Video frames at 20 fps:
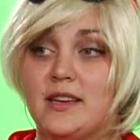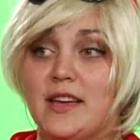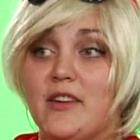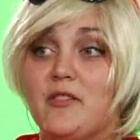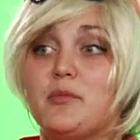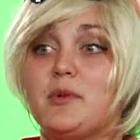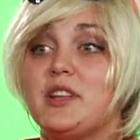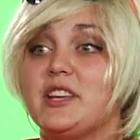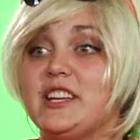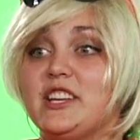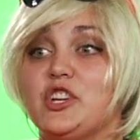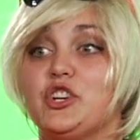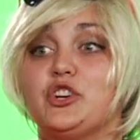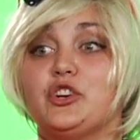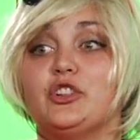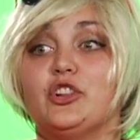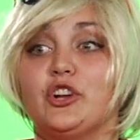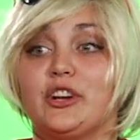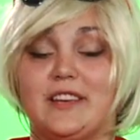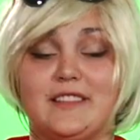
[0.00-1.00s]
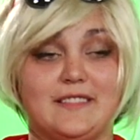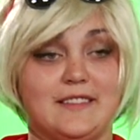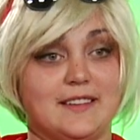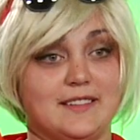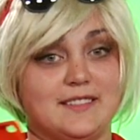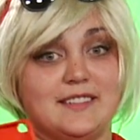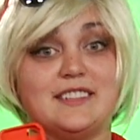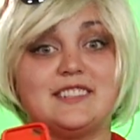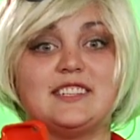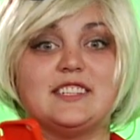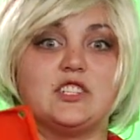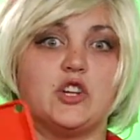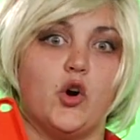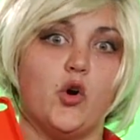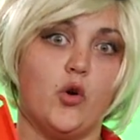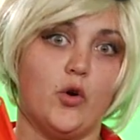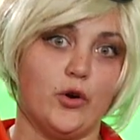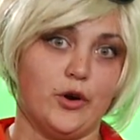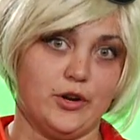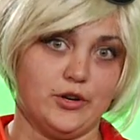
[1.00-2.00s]
Everybody get a good look at this. This is
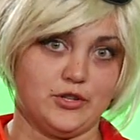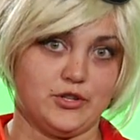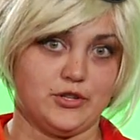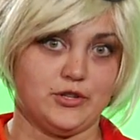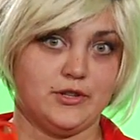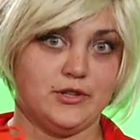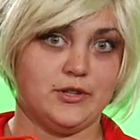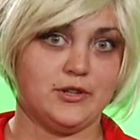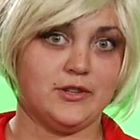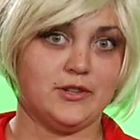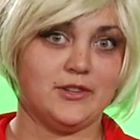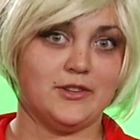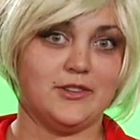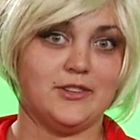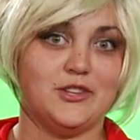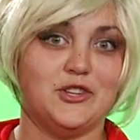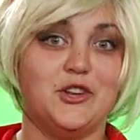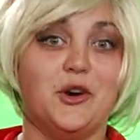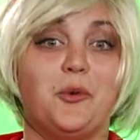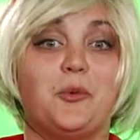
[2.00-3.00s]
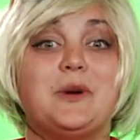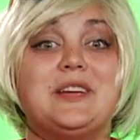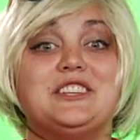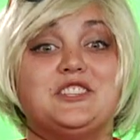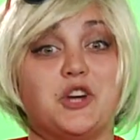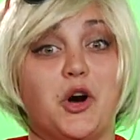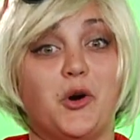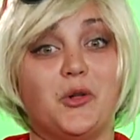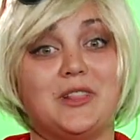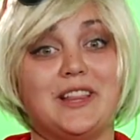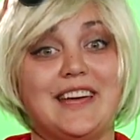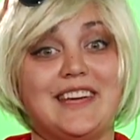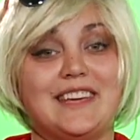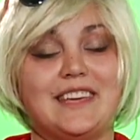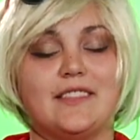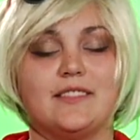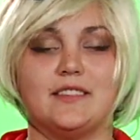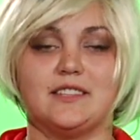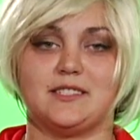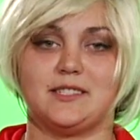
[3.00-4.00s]
orange. You know what we don't
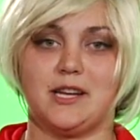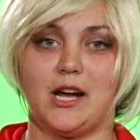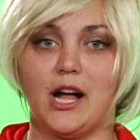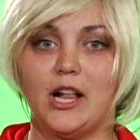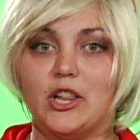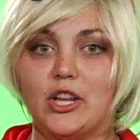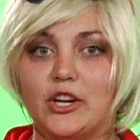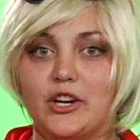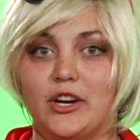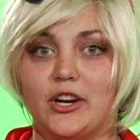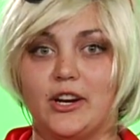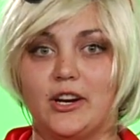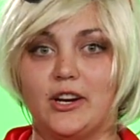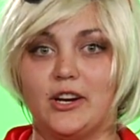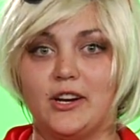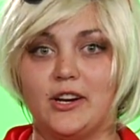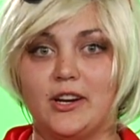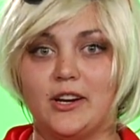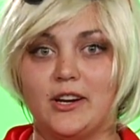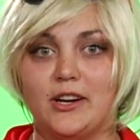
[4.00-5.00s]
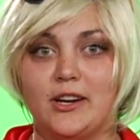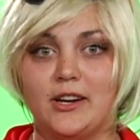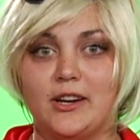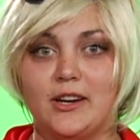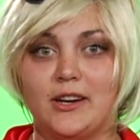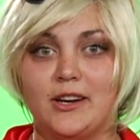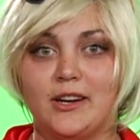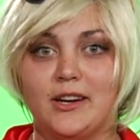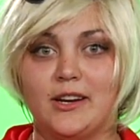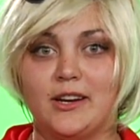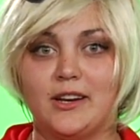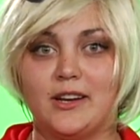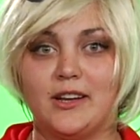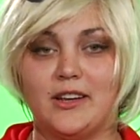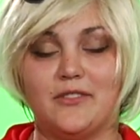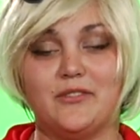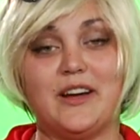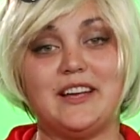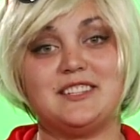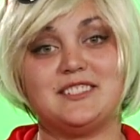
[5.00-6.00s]
like? This color.
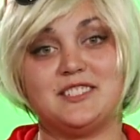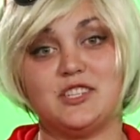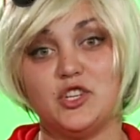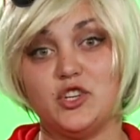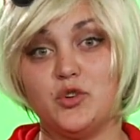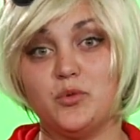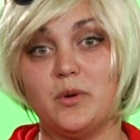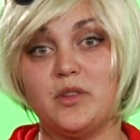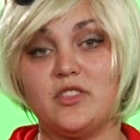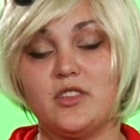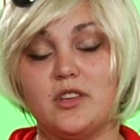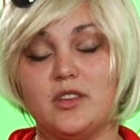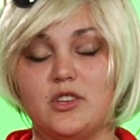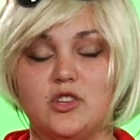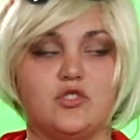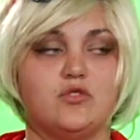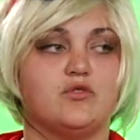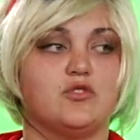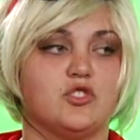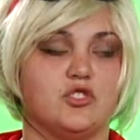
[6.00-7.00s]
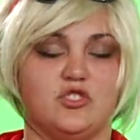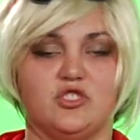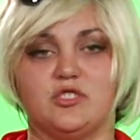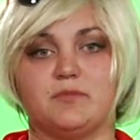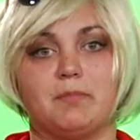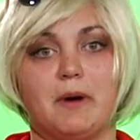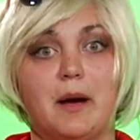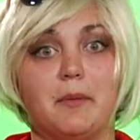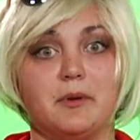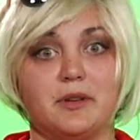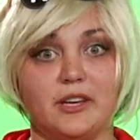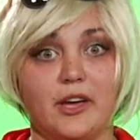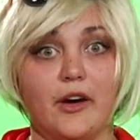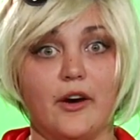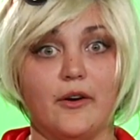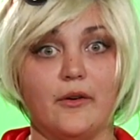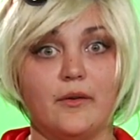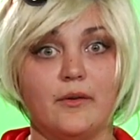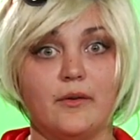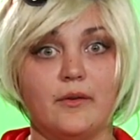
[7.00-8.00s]
If I see you with it, you should just probably
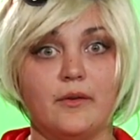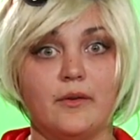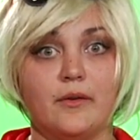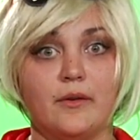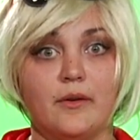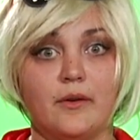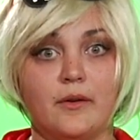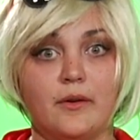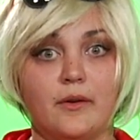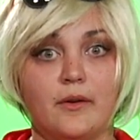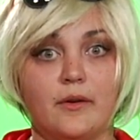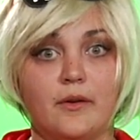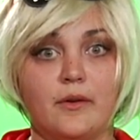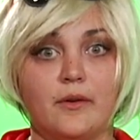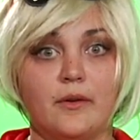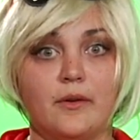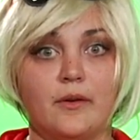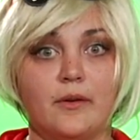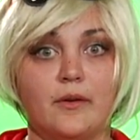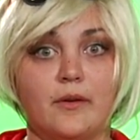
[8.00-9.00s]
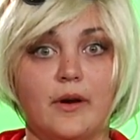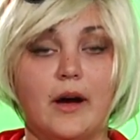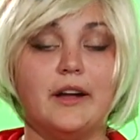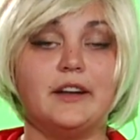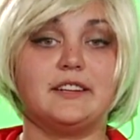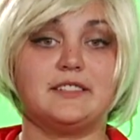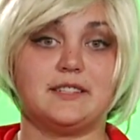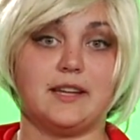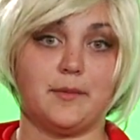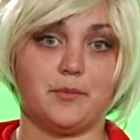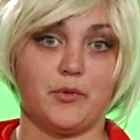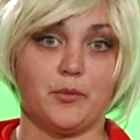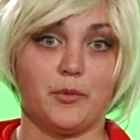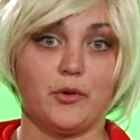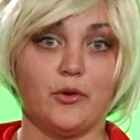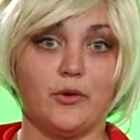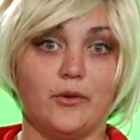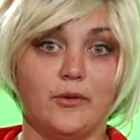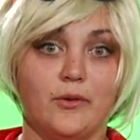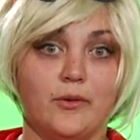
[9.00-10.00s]
go.
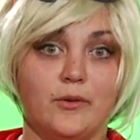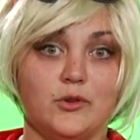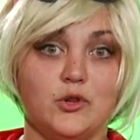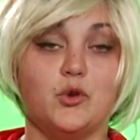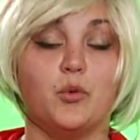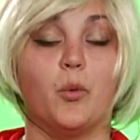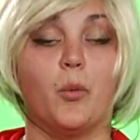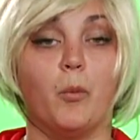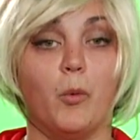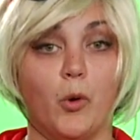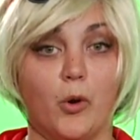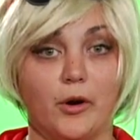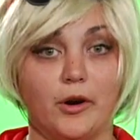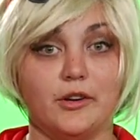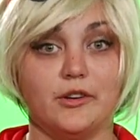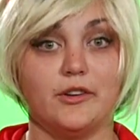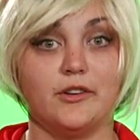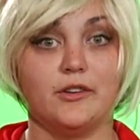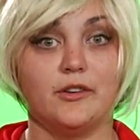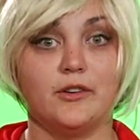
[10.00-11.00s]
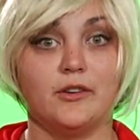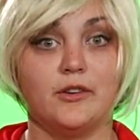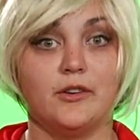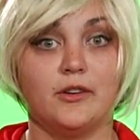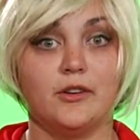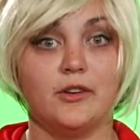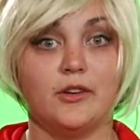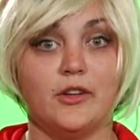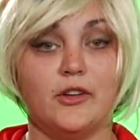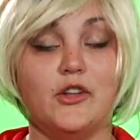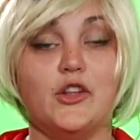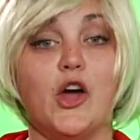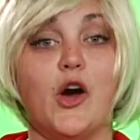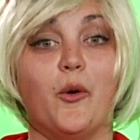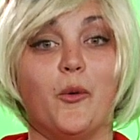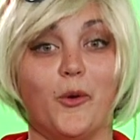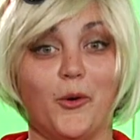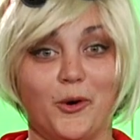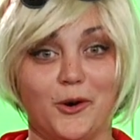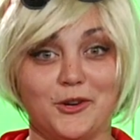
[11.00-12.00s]
Unacceptable. You were warned.
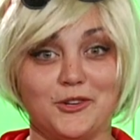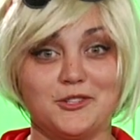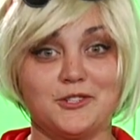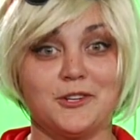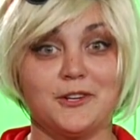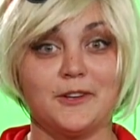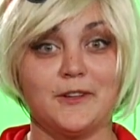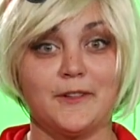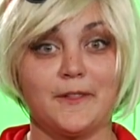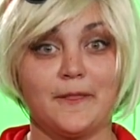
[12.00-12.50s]
No orange.